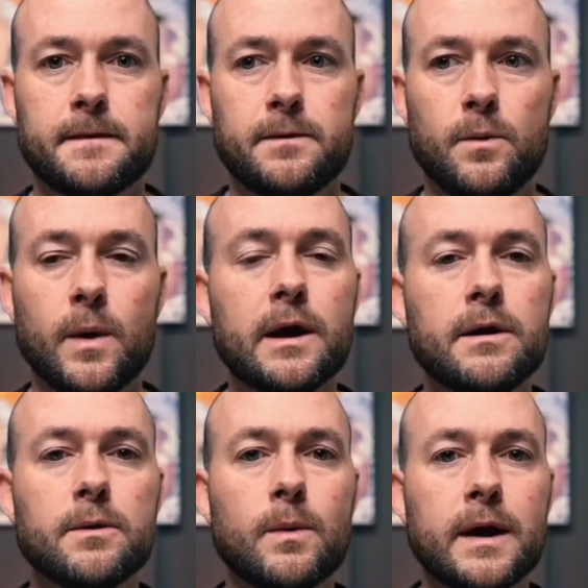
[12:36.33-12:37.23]

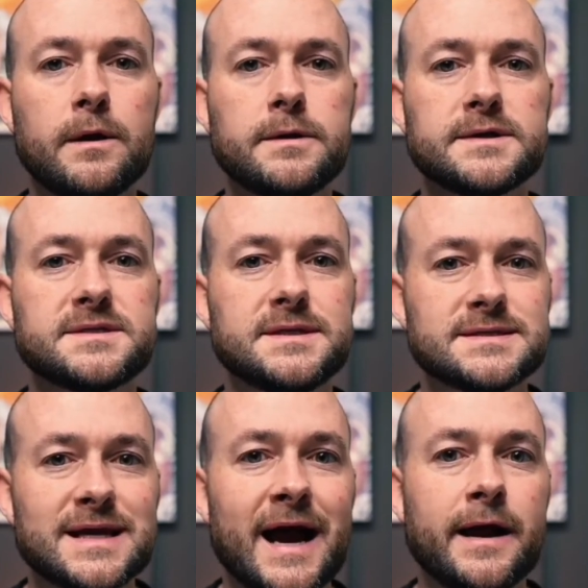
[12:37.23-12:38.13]
Where, where does
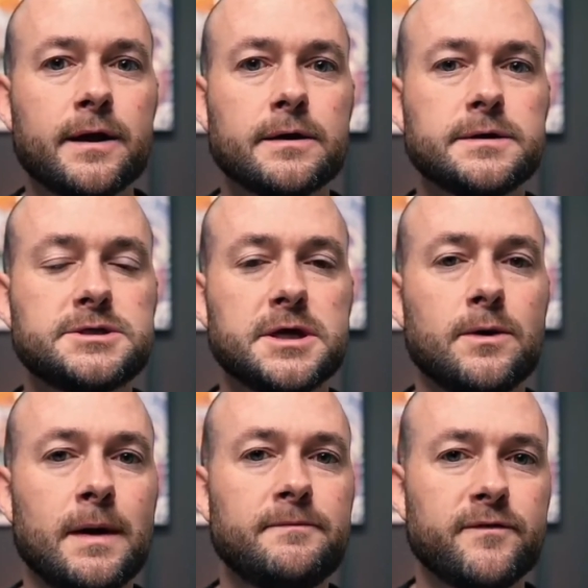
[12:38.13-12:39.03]
desire
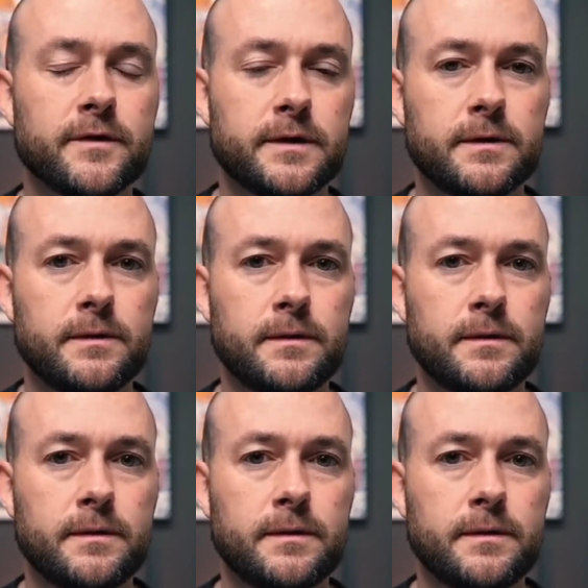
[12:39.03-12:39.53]
show up for you?